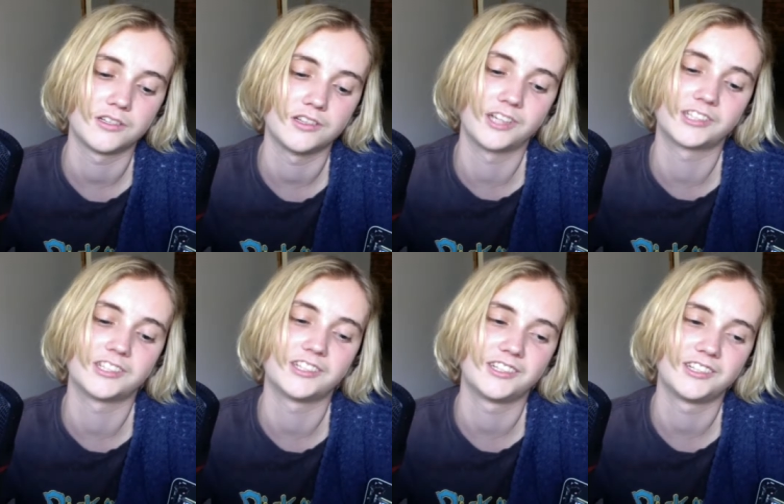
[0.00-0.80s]
like,
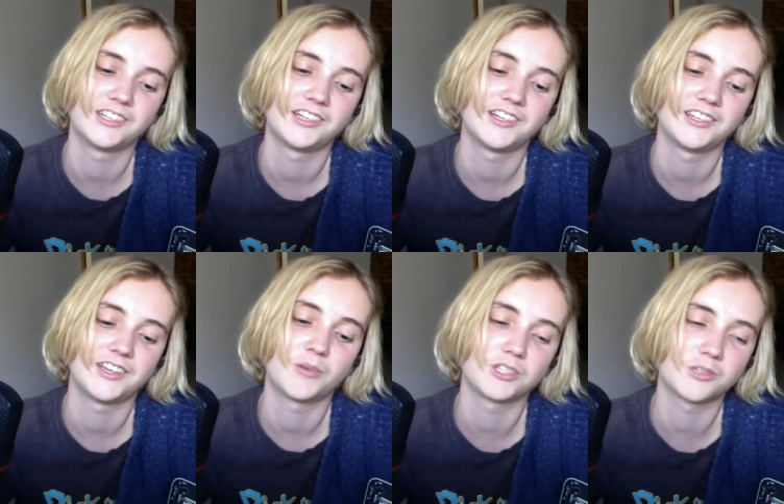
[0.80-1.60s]
yeah.
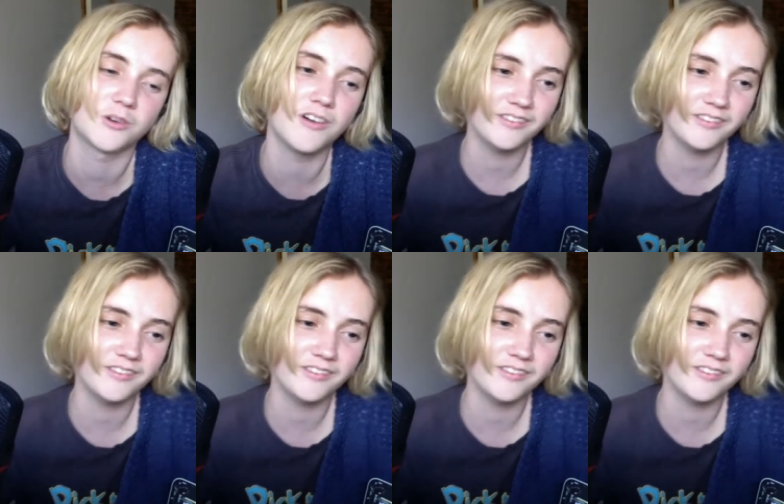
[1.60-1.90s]
What's your 12?